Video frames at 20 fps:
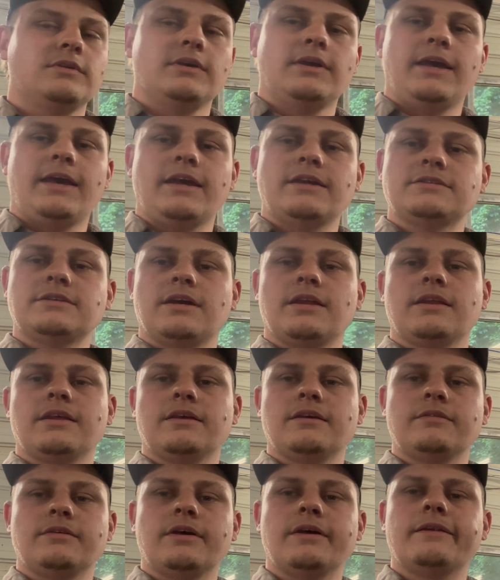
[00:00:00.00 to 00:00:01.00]
I ain't trying to
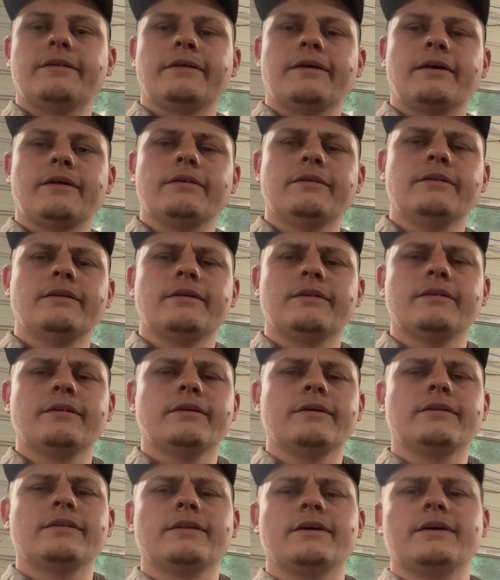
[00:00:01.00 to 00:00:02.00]
give
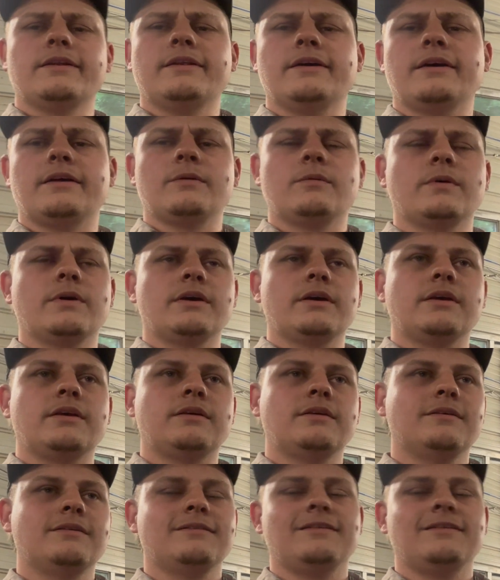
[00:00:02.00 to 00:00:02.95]
nothing like that away.